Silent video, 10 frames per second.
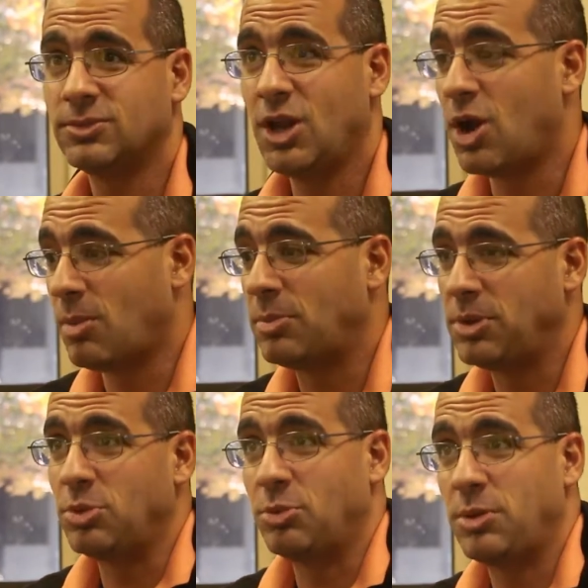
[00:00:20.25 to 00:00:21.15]
about
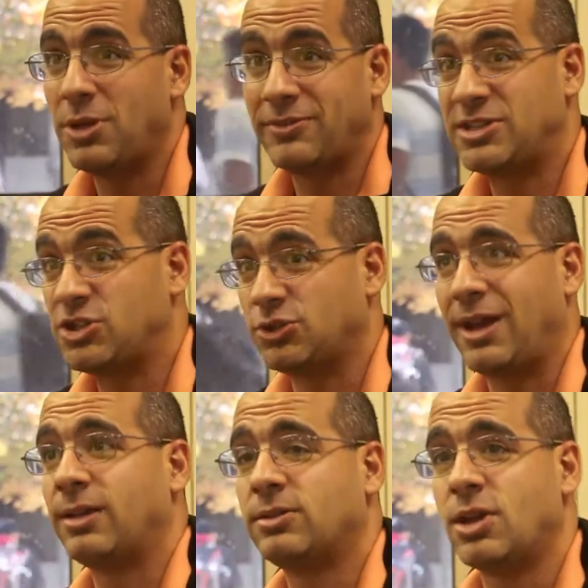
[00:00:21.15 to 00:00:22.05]
people. People have
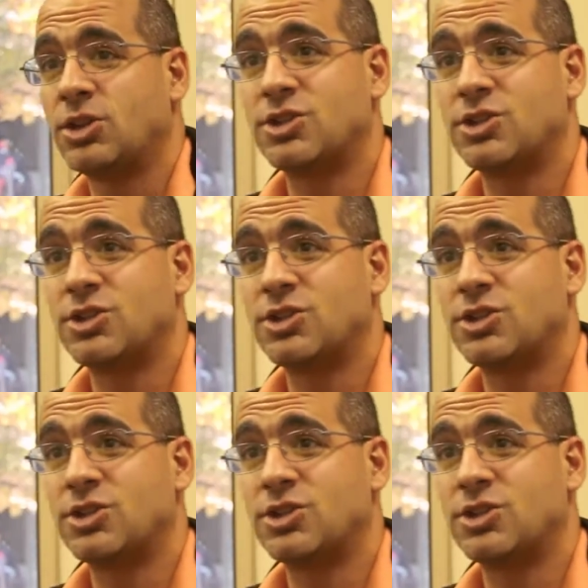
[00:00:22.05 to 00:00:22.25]
strength, not